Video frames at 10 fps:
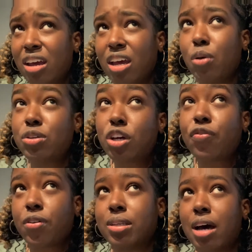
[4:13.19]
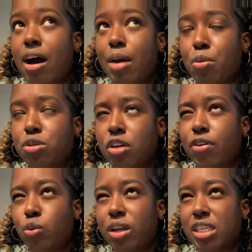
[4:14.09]
it was good for the time. It was good for
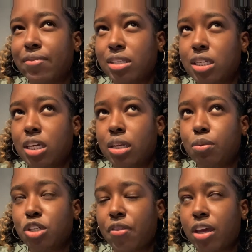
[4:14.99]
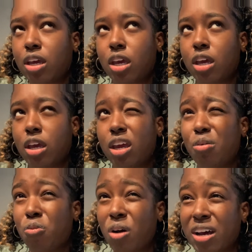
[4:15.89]
2017, which I think it
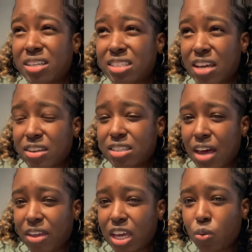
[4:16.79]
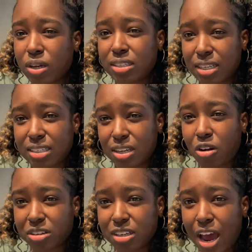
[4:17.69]
was
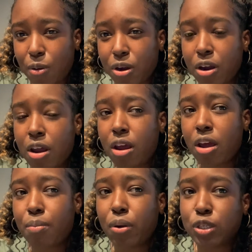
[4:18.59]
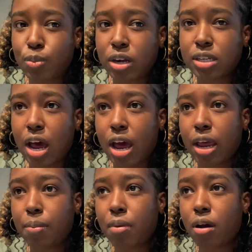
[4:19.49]
$16 an hour, but it was
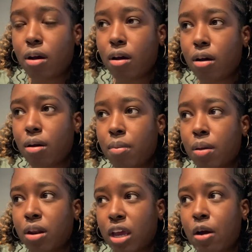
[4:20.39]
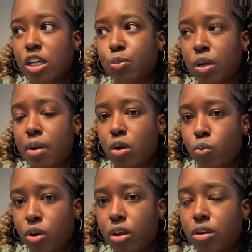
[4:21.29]
part-time. And again, I was splitting my
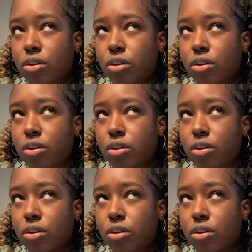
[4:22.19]
rent